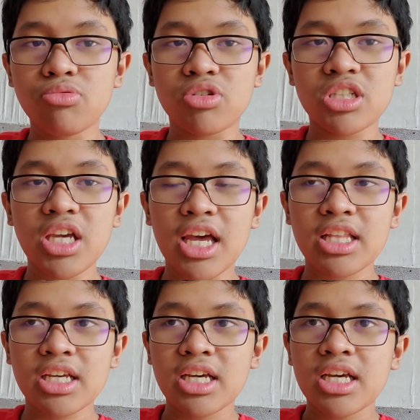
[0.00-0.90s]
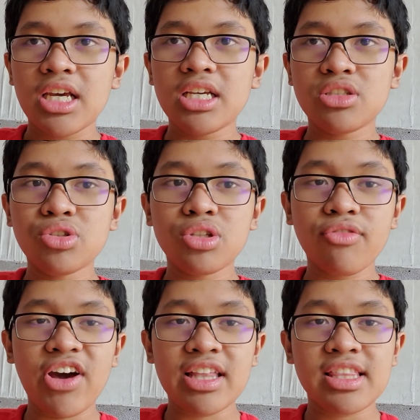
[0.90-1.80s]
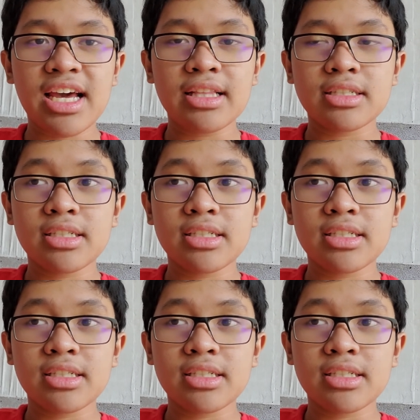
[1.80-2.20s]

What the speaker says: once again is due to the fact that